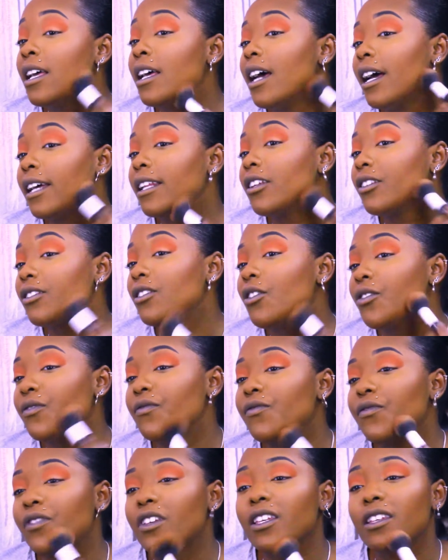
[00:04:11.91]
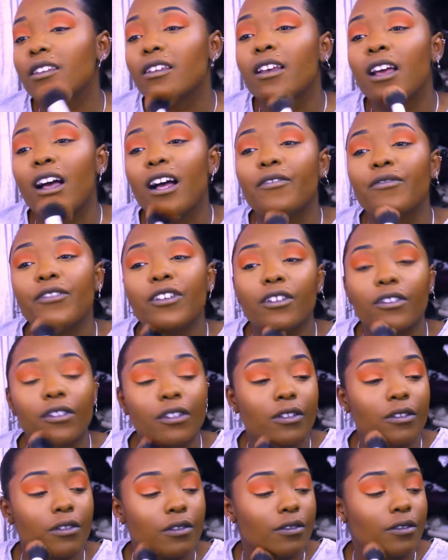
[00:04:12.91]
And I think,
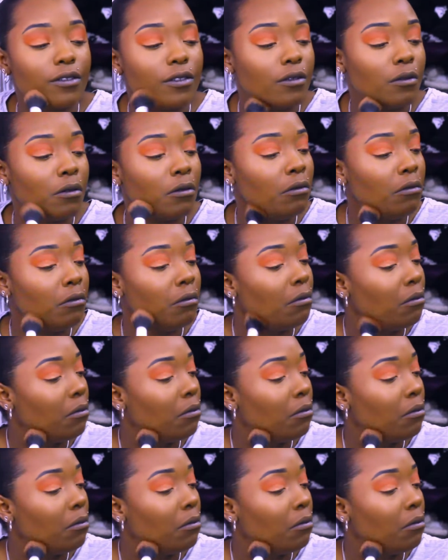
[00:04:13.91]
oh,